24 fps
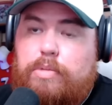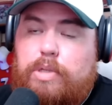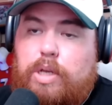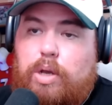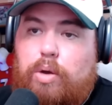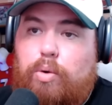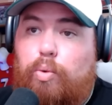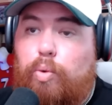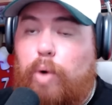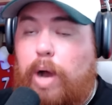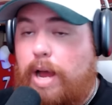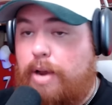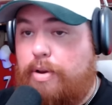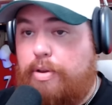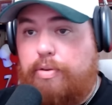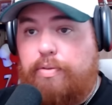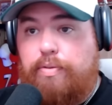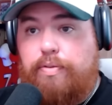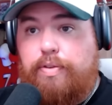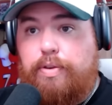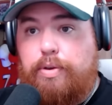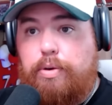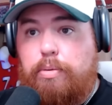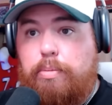do you
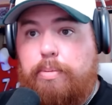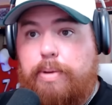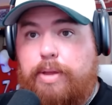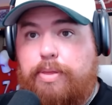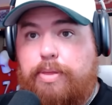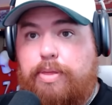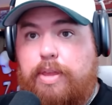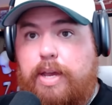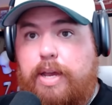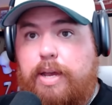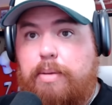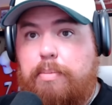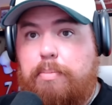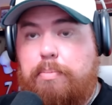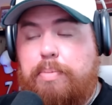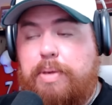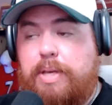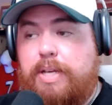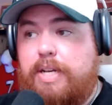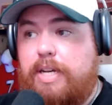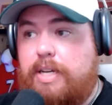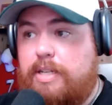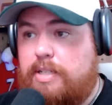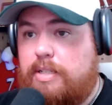feel about that?
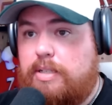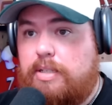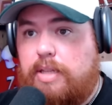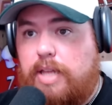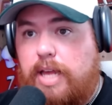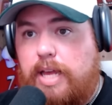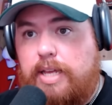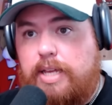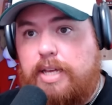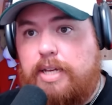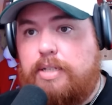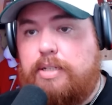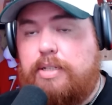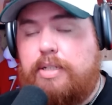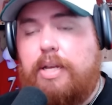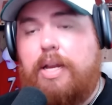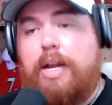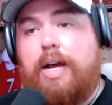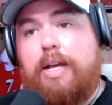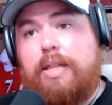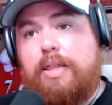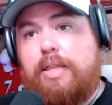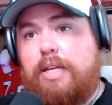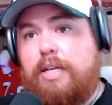Because like I said,
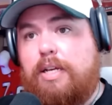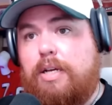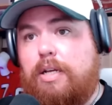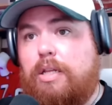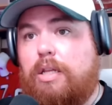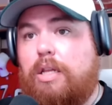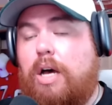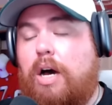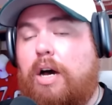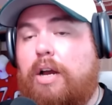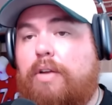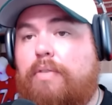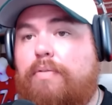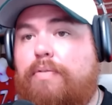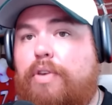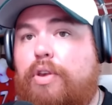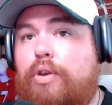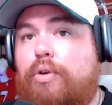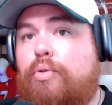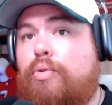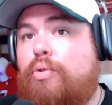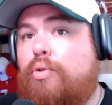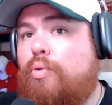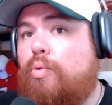I think a lot of
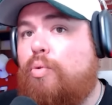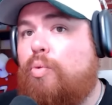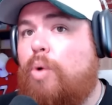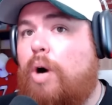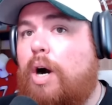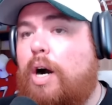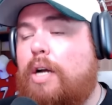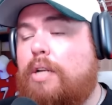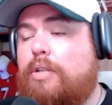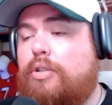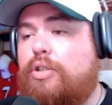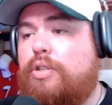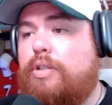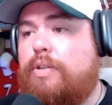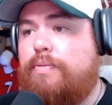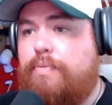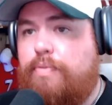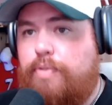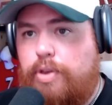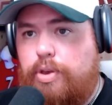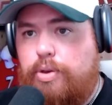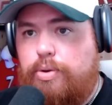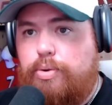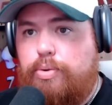you who watch and
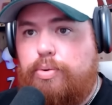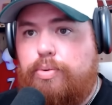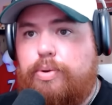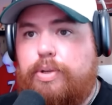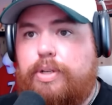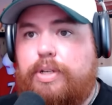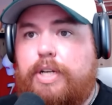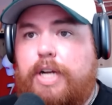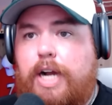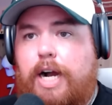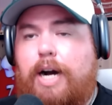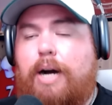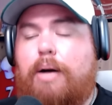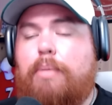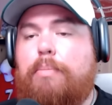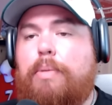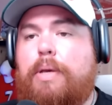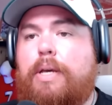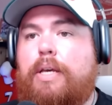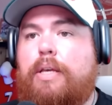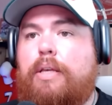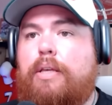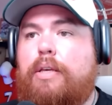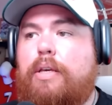view and
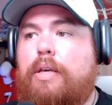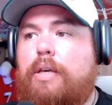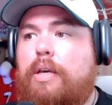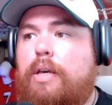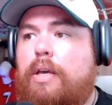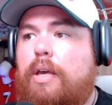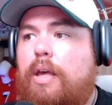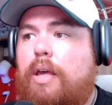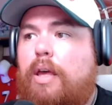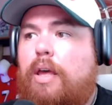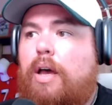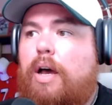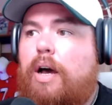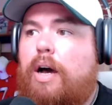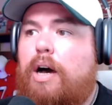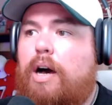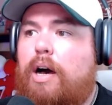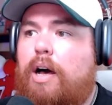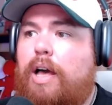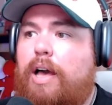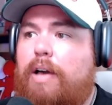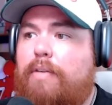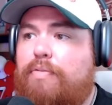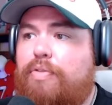comment
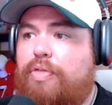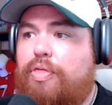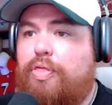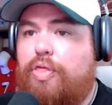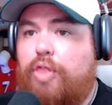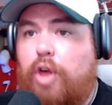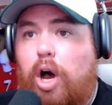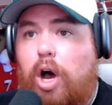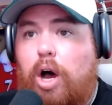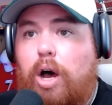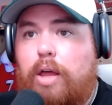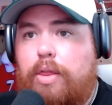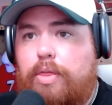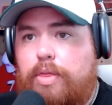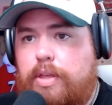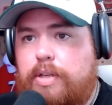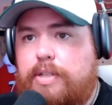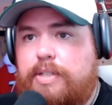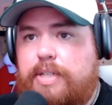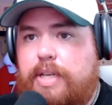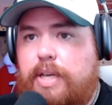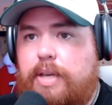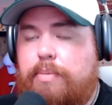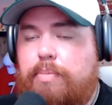have thought the
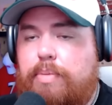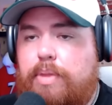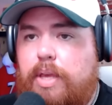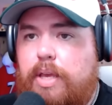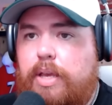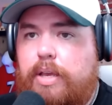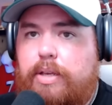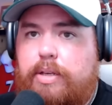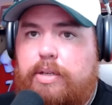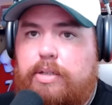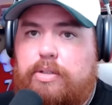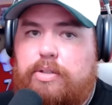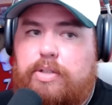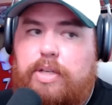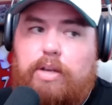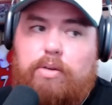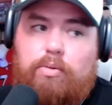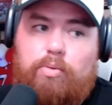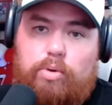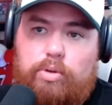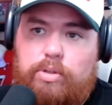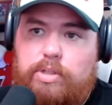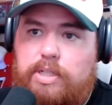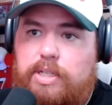same thing. It's like,
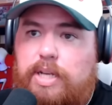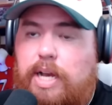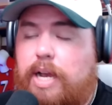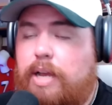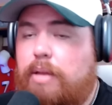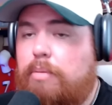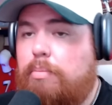we'll sign